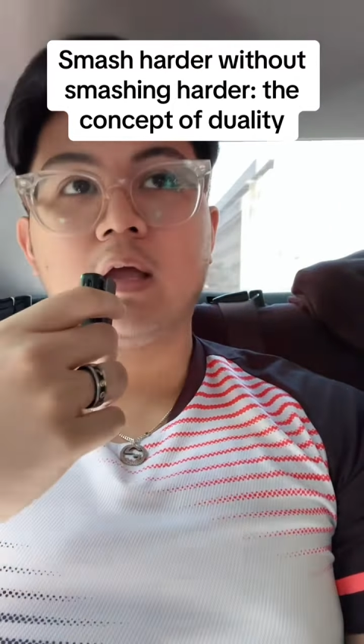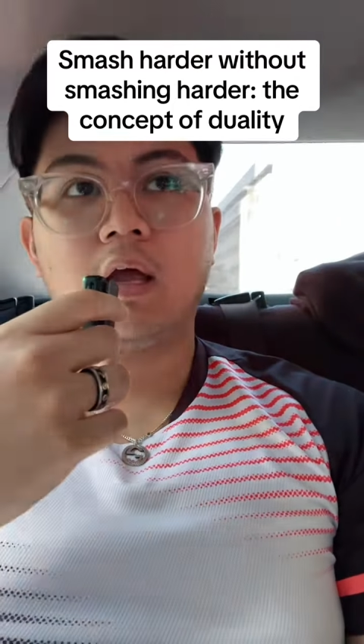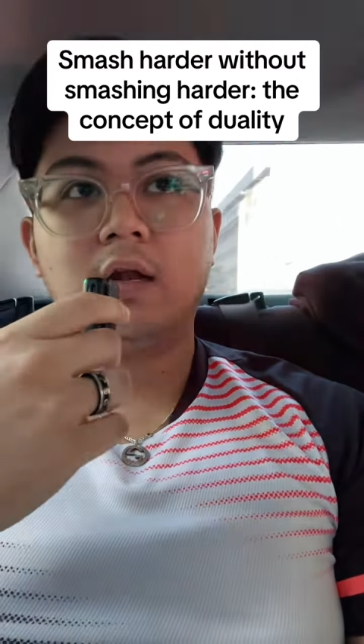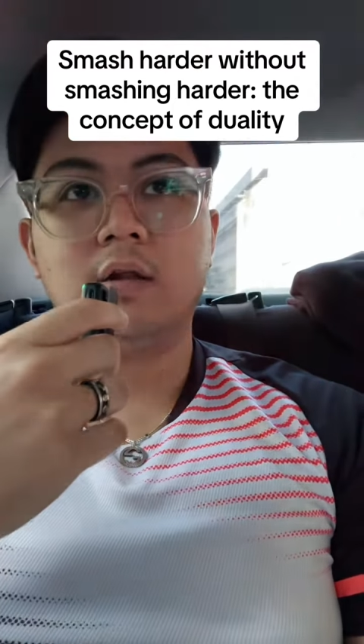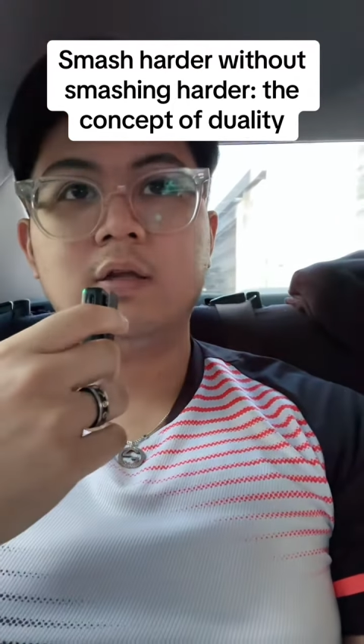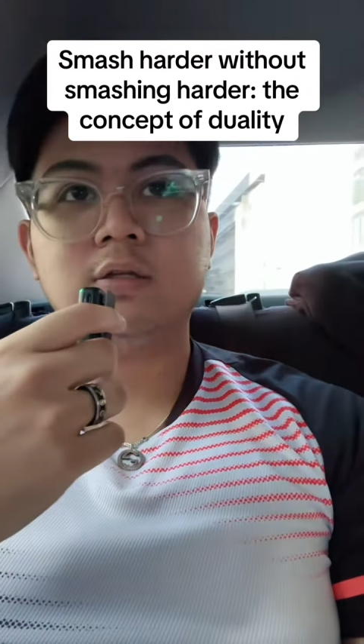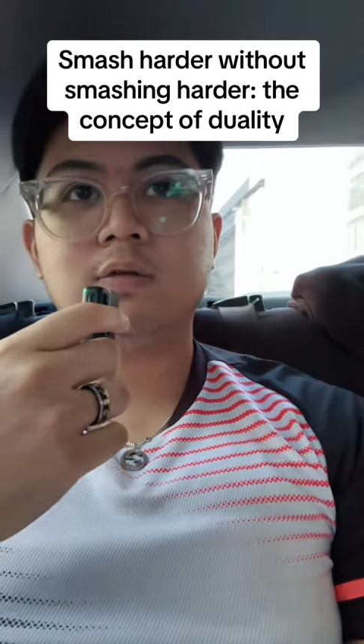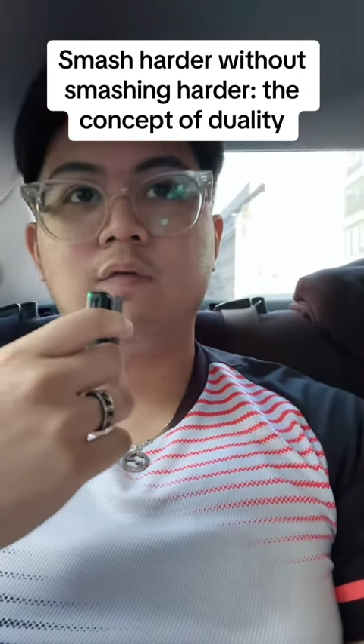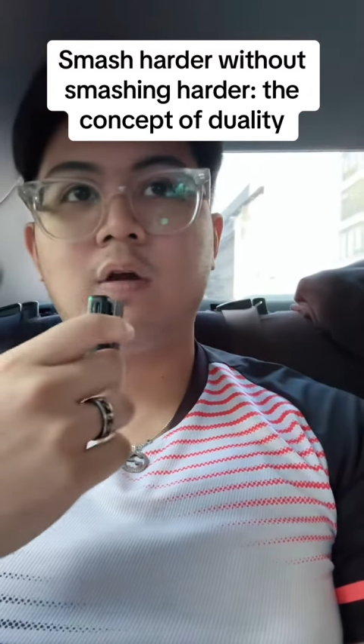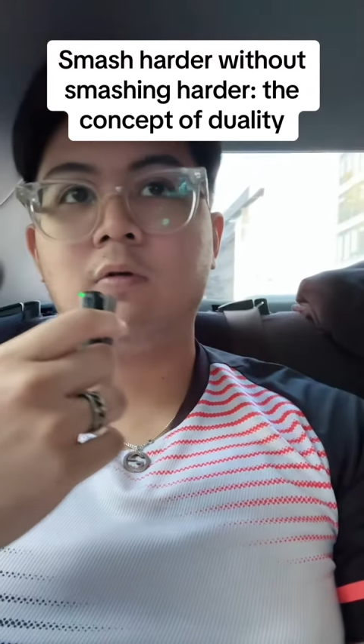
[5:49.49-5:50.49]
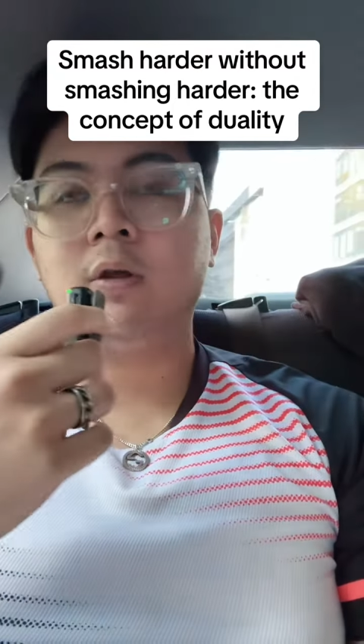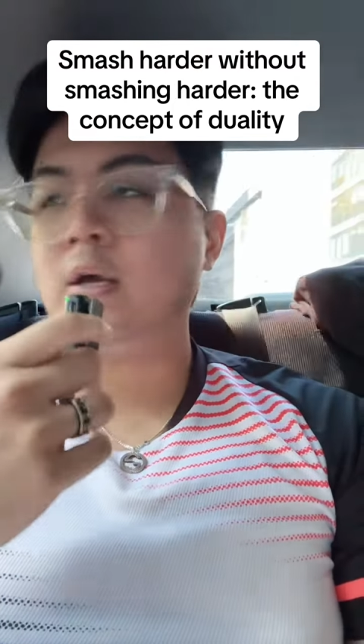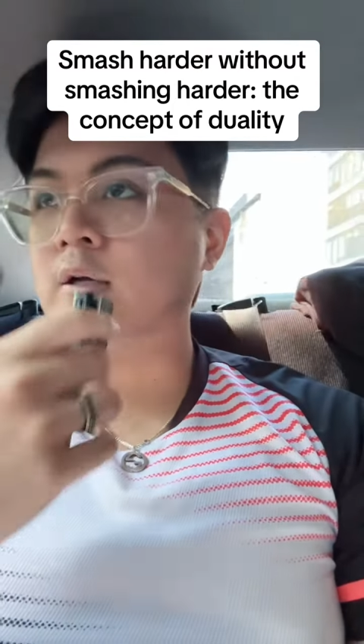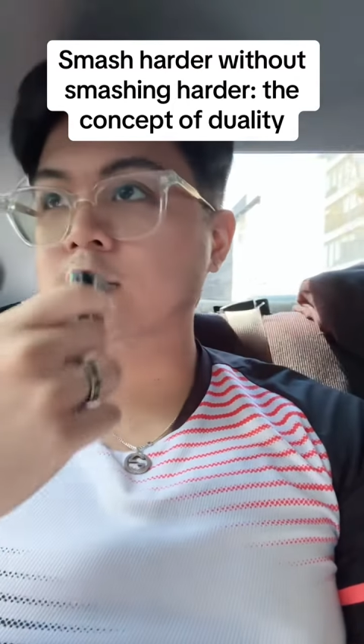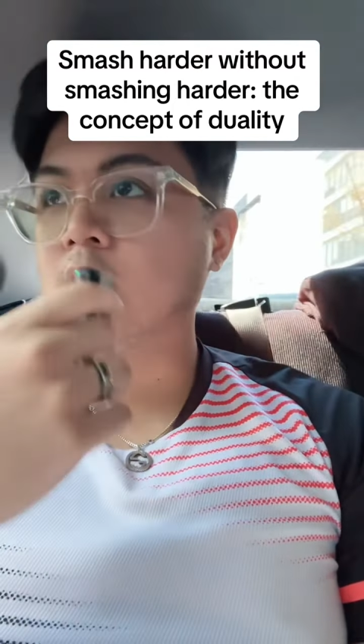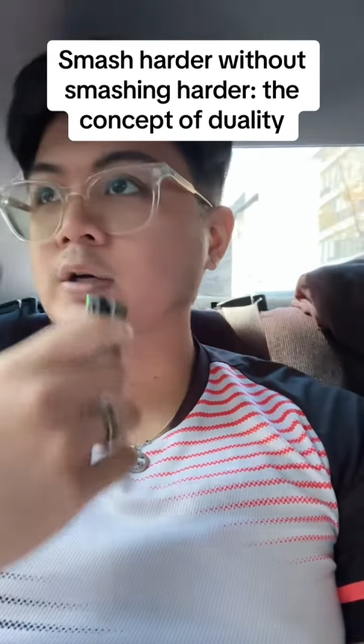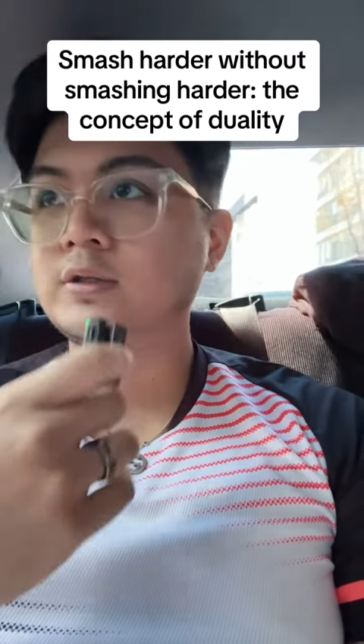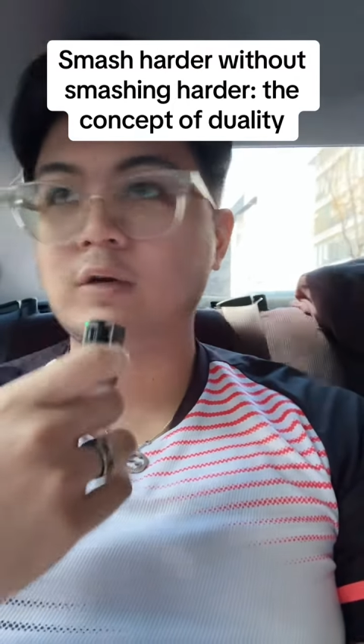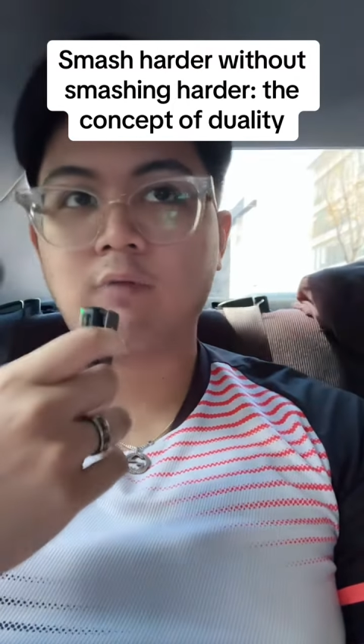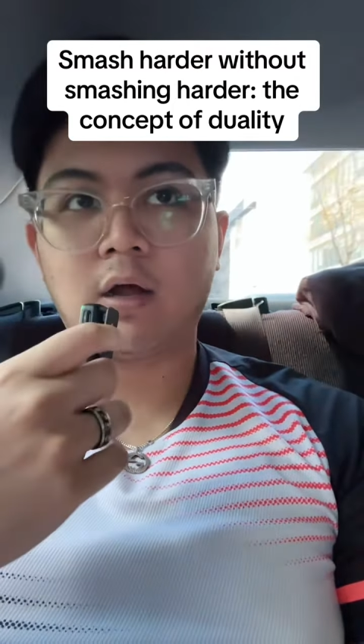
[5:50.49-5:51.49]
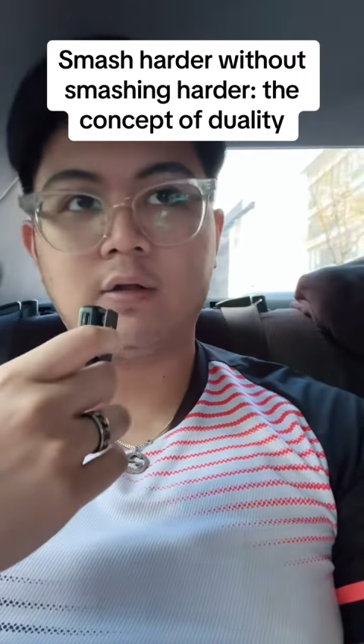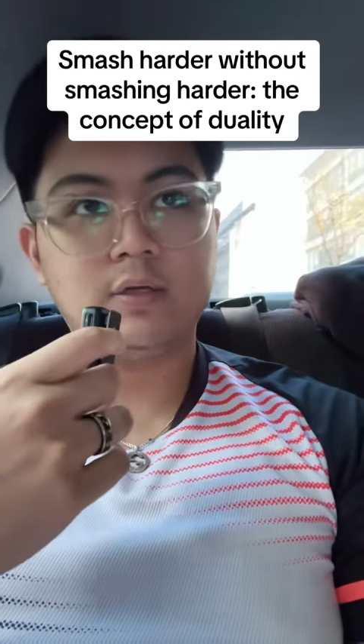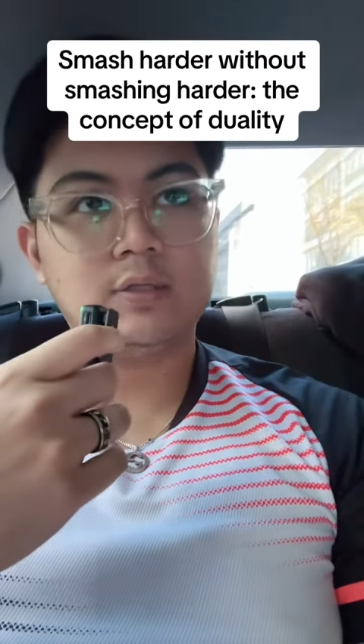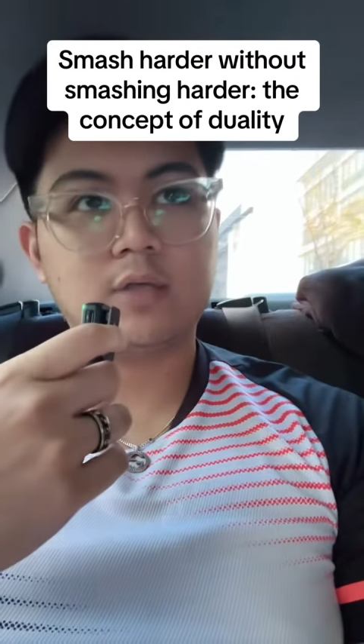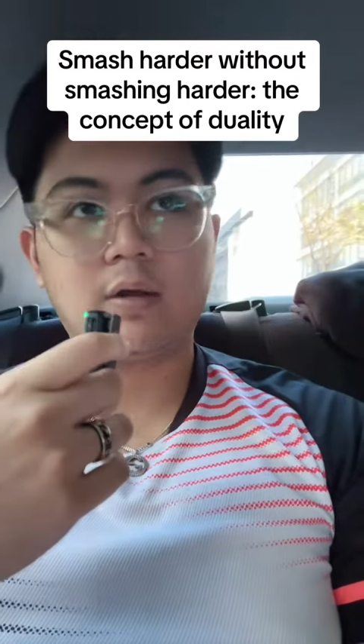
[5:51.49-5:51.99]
and it leads to very exhausting rallies.